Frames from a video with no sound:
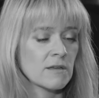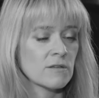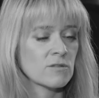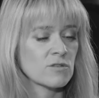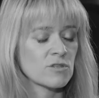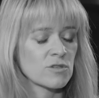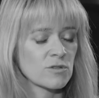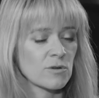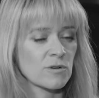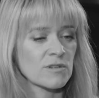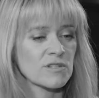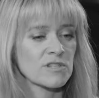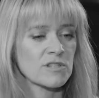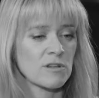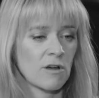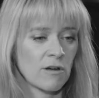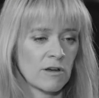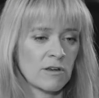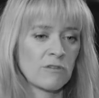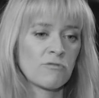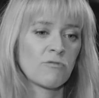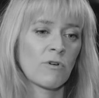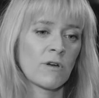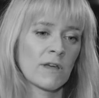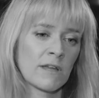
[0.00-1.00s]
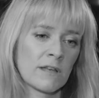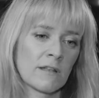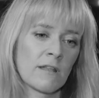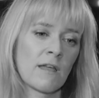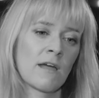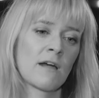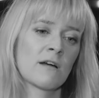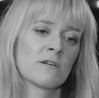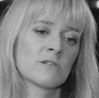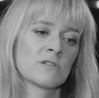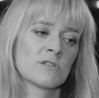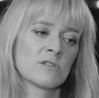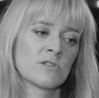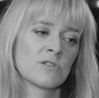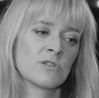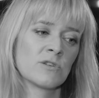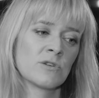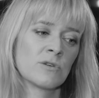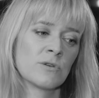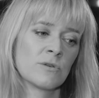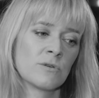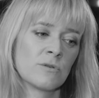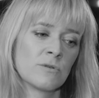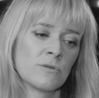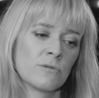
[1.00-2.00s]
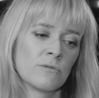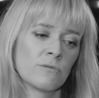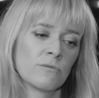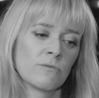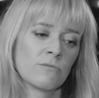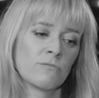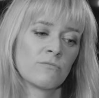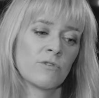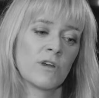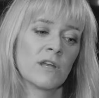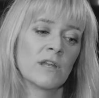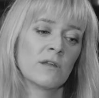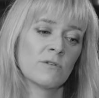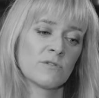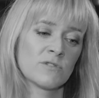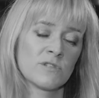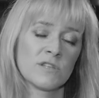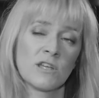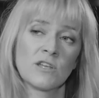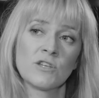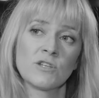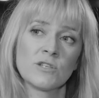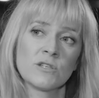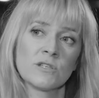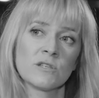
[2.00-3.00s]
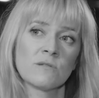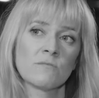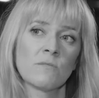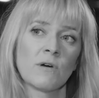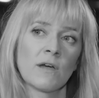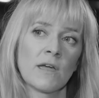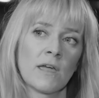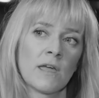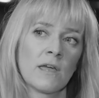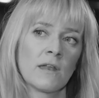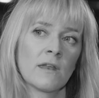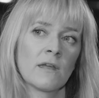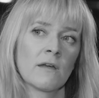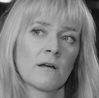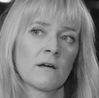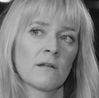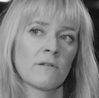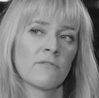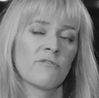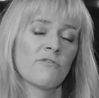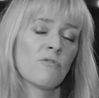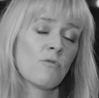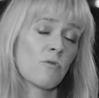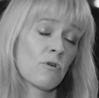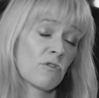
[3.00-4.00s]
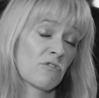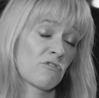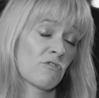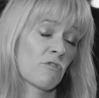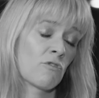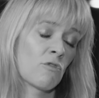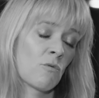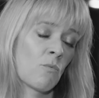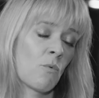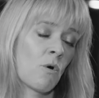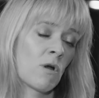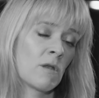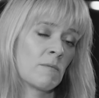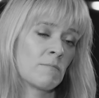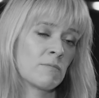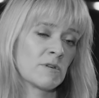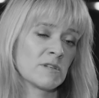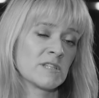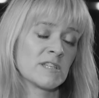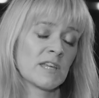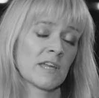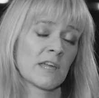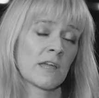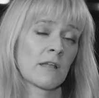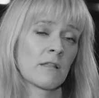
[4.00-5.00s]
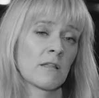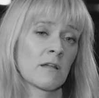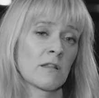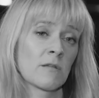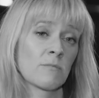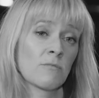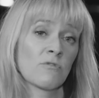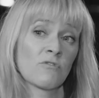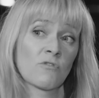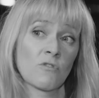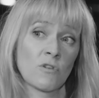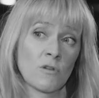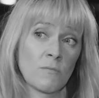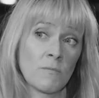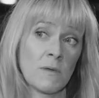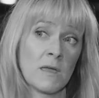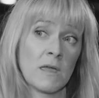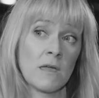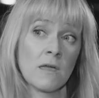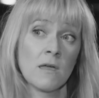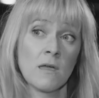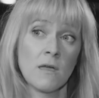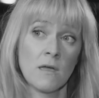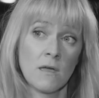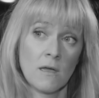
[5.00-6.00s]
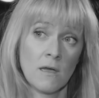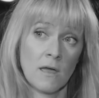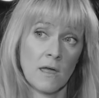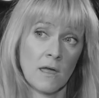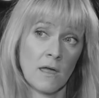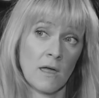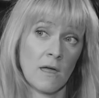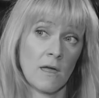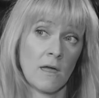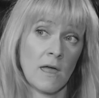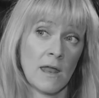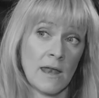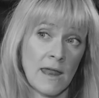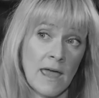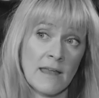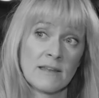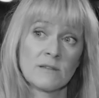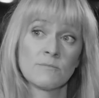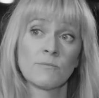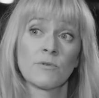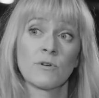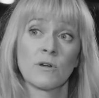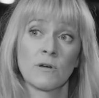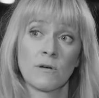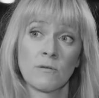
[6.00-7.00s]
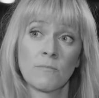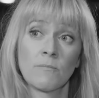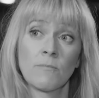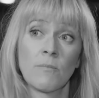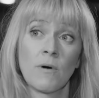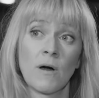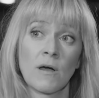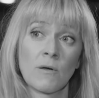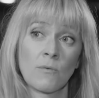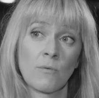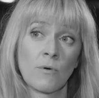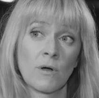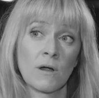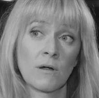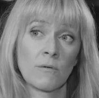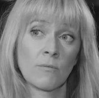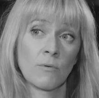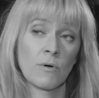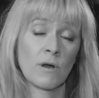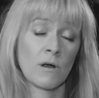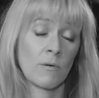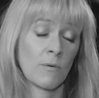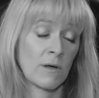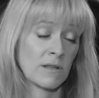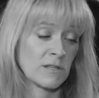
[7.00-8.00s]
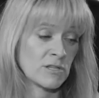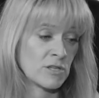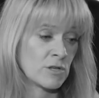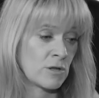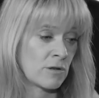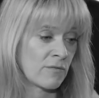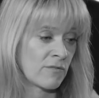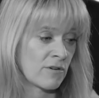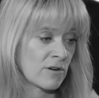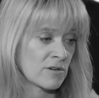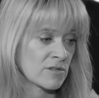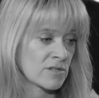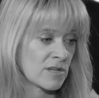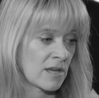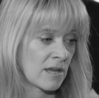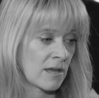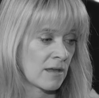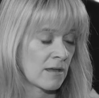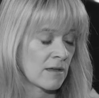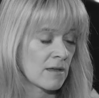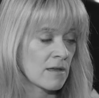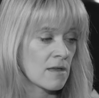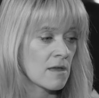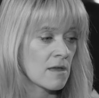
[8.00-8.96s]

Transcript: So I started writing letters to radio stations in my area and focused on the one in particular that was going to be in Edinburgh by where I went to university.